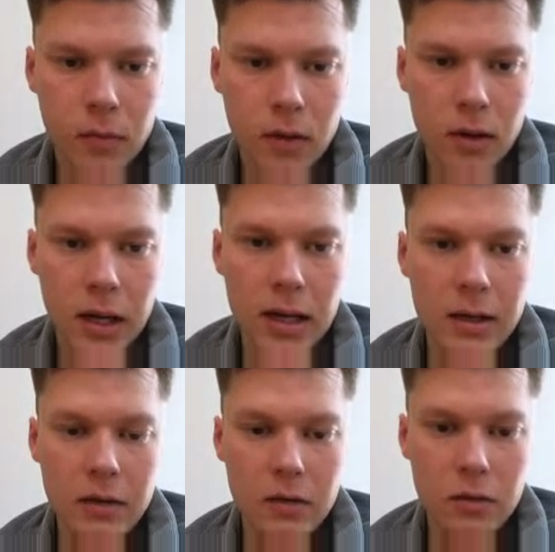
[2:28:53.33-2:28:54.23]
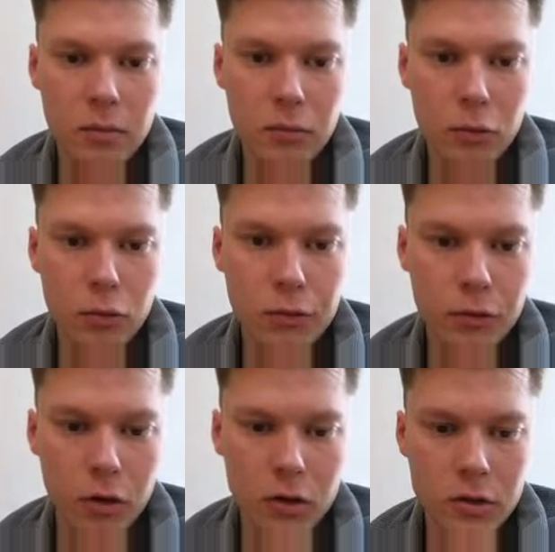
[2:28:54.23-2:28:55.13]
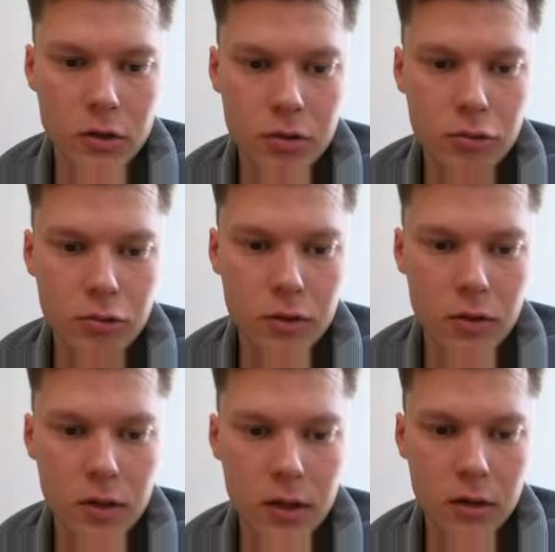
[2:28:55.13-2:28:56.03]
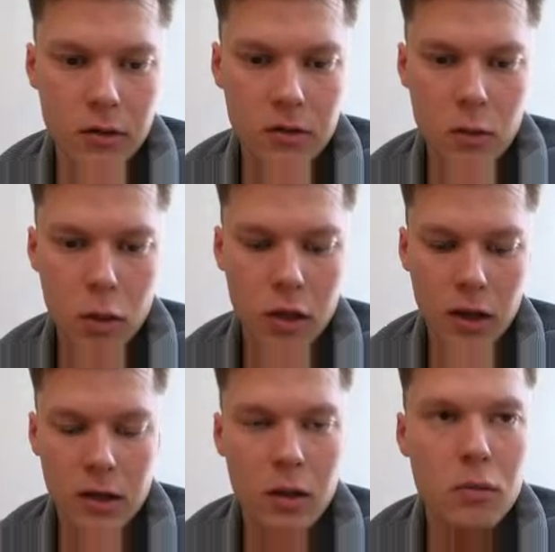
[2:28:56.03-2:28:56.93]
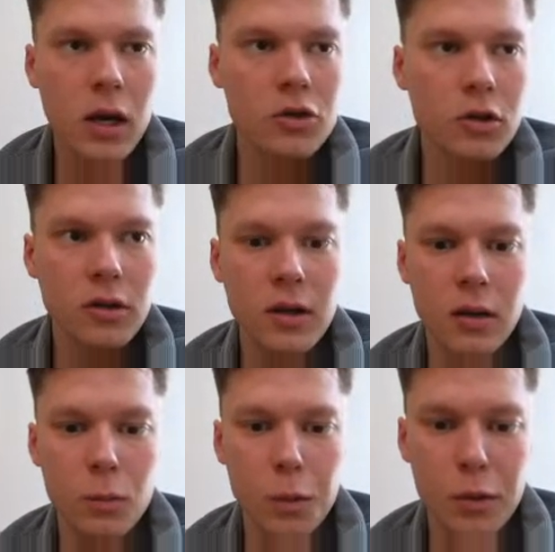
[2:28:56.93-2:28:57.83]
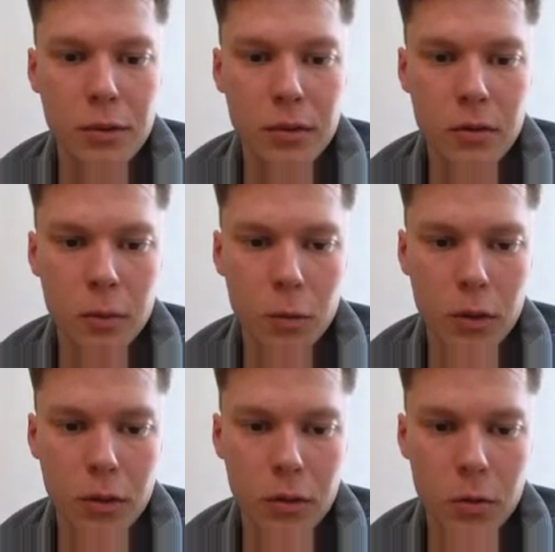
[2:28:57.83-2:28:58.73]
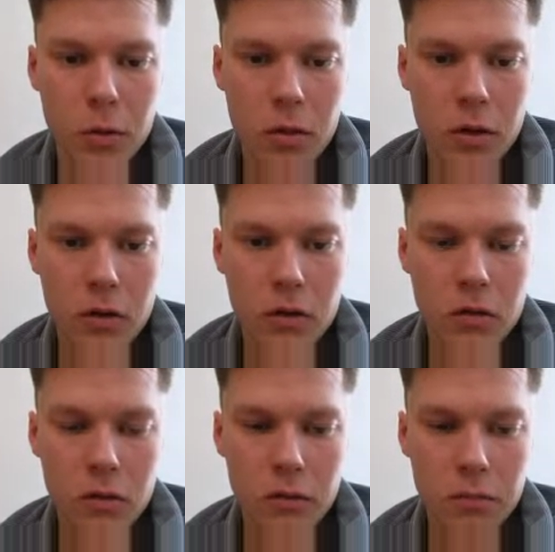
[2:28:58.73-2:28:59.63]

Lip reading: And let's move on to the Linux thing, and then we're actually done with this sort of